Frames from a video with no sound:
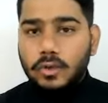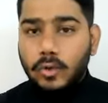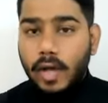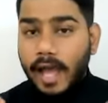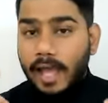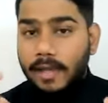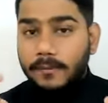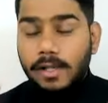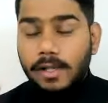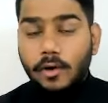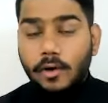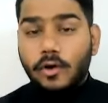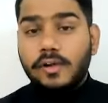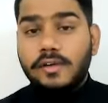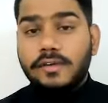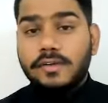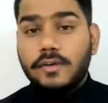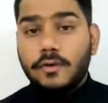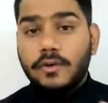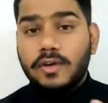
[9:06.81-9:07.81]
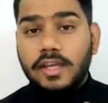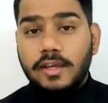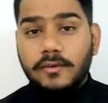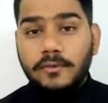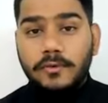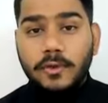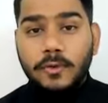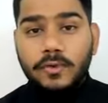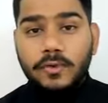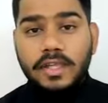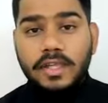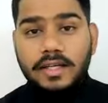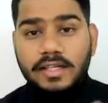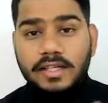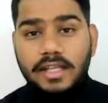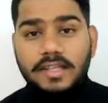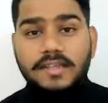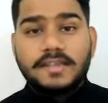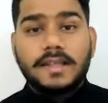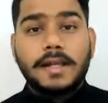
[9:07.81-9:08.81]
I will also give you the
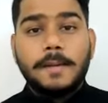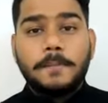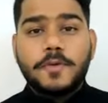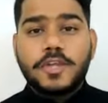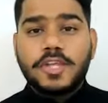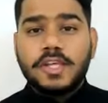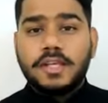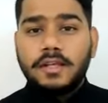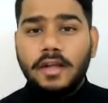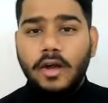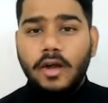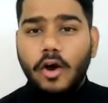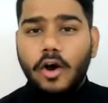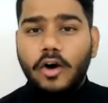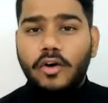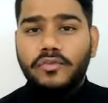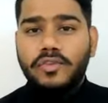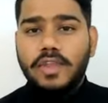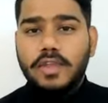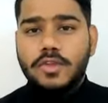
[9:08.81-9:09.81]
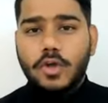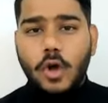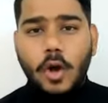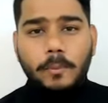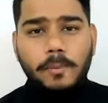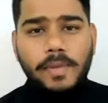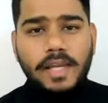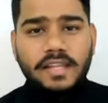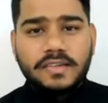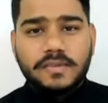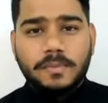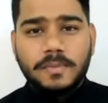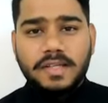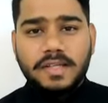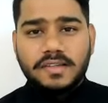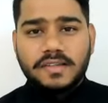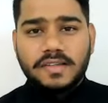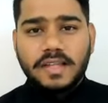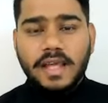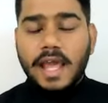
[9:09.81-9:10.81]
description of the job
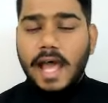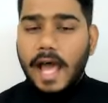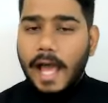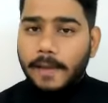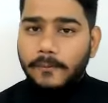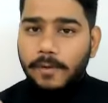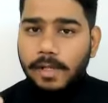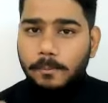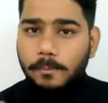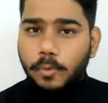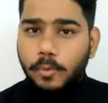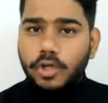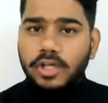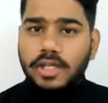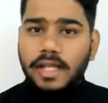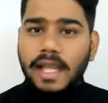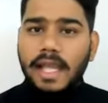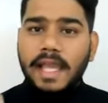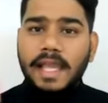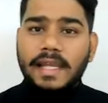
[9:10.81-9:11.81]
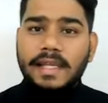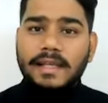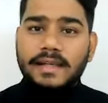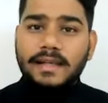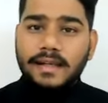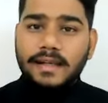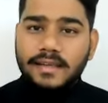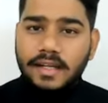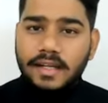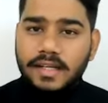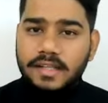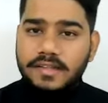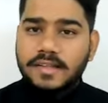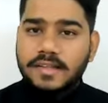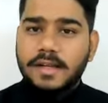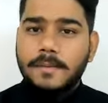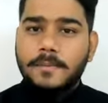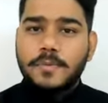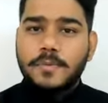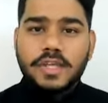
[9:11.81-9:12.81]
placements. I will put in the
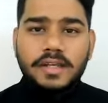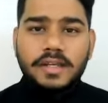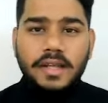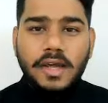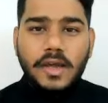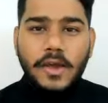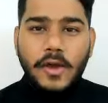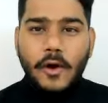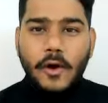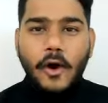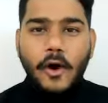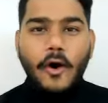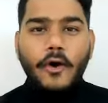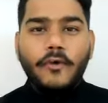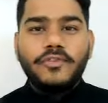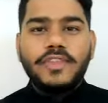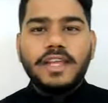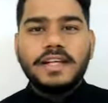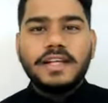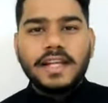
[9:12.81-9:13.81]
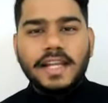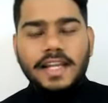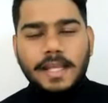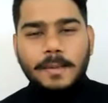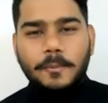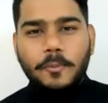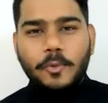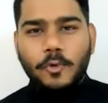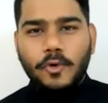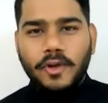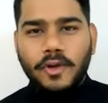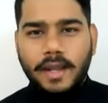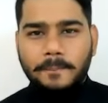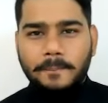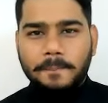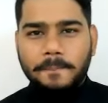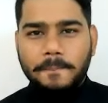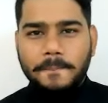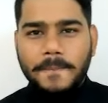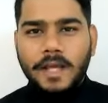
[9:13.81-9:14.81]
description of the training program
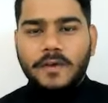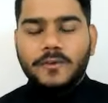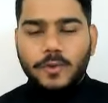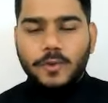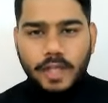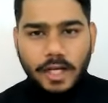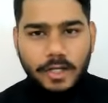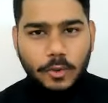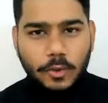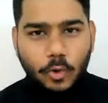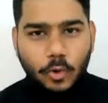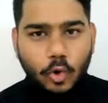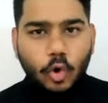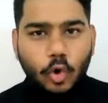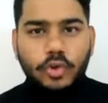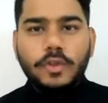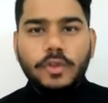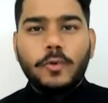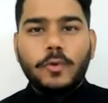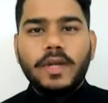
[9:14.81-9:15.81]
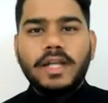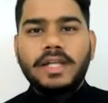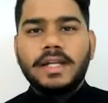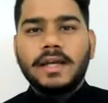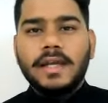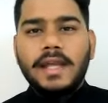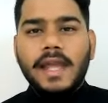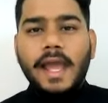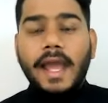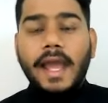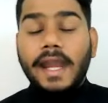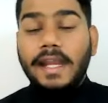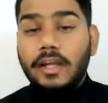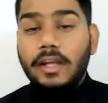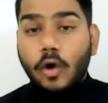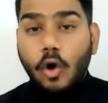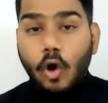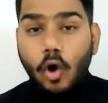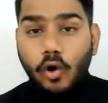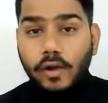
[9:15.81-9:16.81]
so that you go through it.
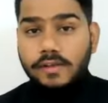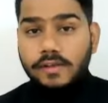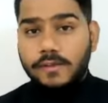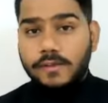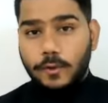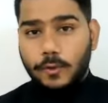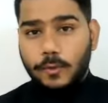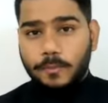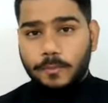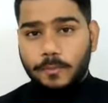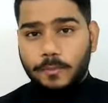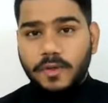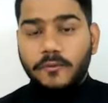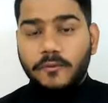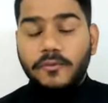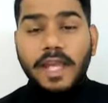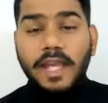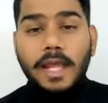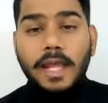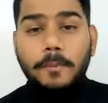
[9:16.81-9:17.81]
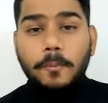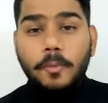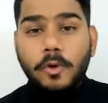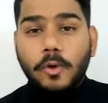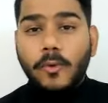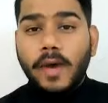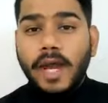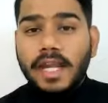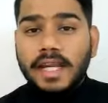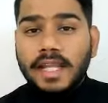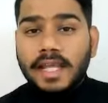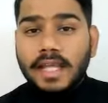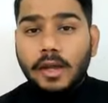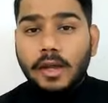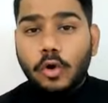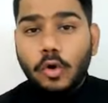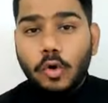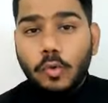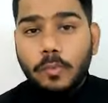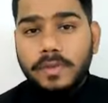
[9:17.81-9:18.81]
And also, we are providing
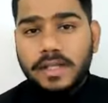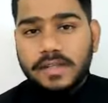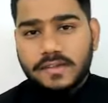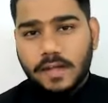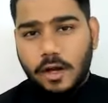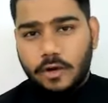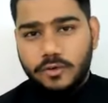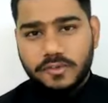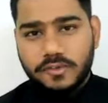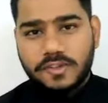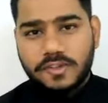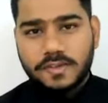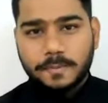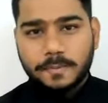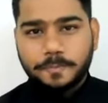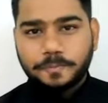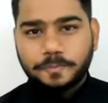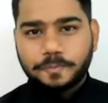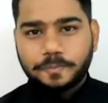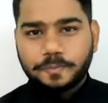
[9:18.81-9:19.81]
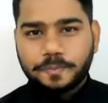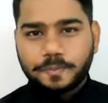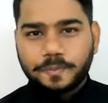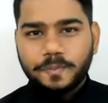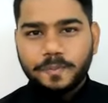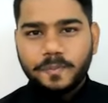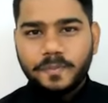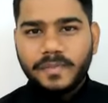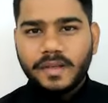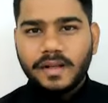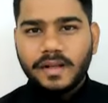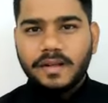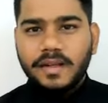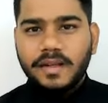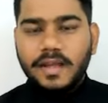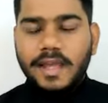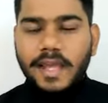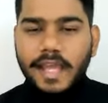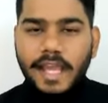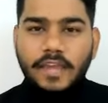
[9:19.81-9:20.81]
group discounts.
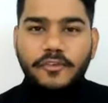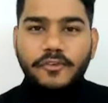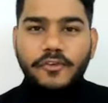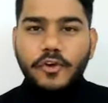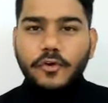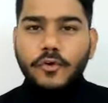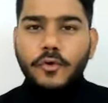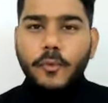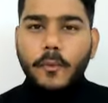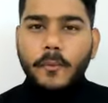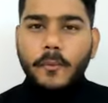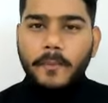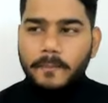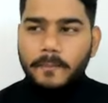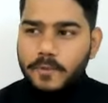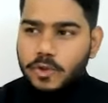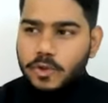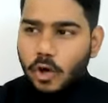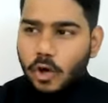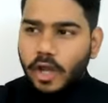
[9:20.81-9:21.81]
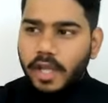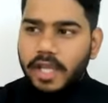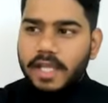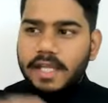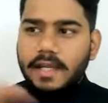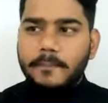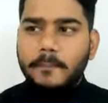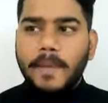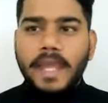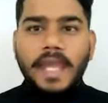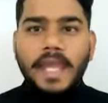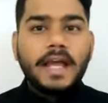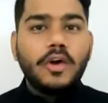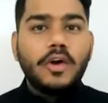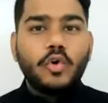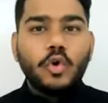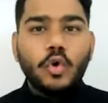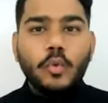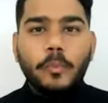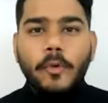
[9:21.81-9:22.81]
If you join, make a
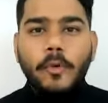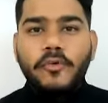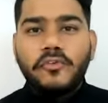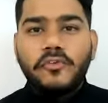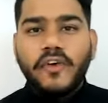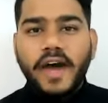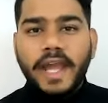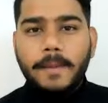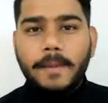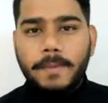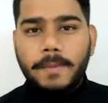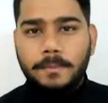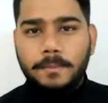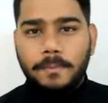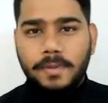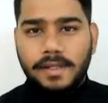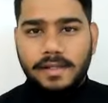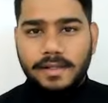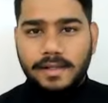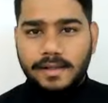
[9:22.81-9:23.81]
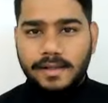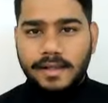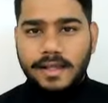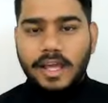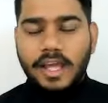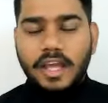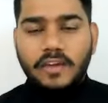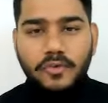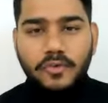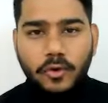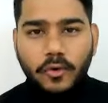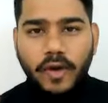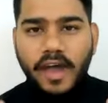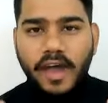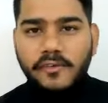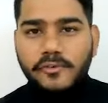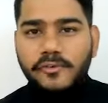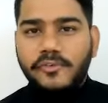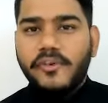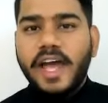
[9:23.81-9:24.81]
group of 5 people. If you
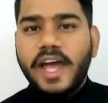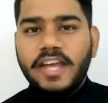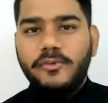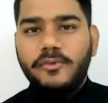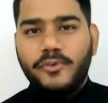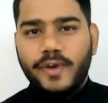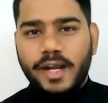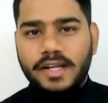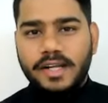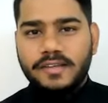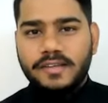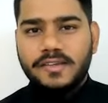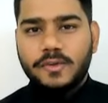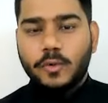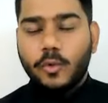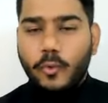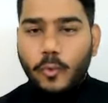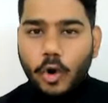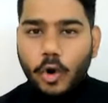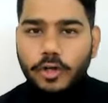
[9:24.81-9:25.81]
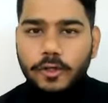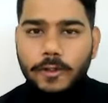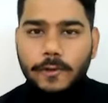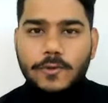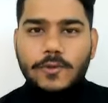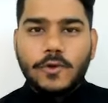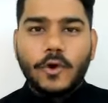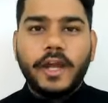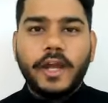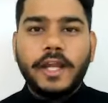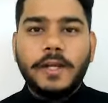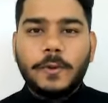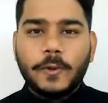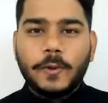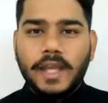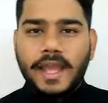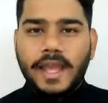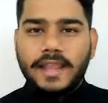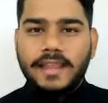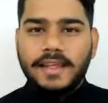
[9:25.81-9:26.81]
have 5 friends who want to join
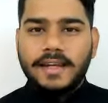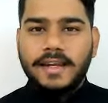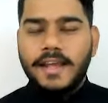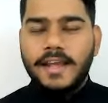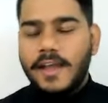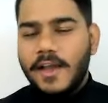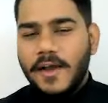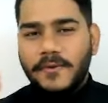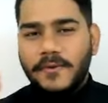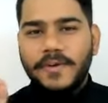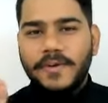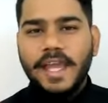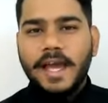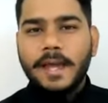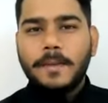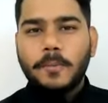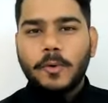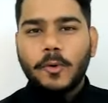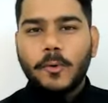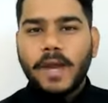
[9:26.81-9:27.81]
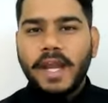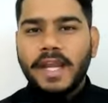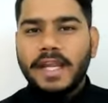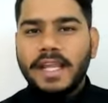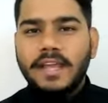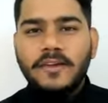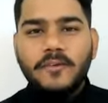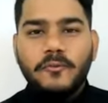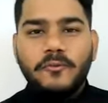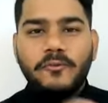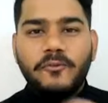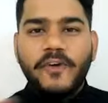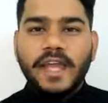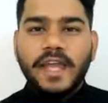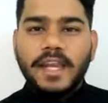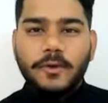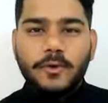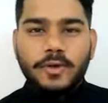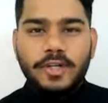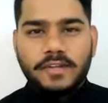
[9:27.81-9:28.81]
together, we are providing
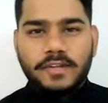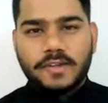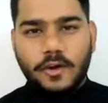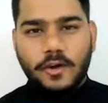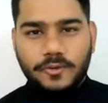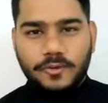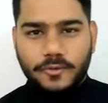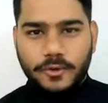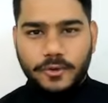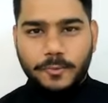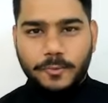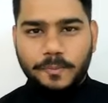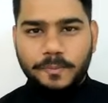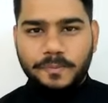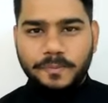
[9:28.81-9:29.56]
very good discounts for you.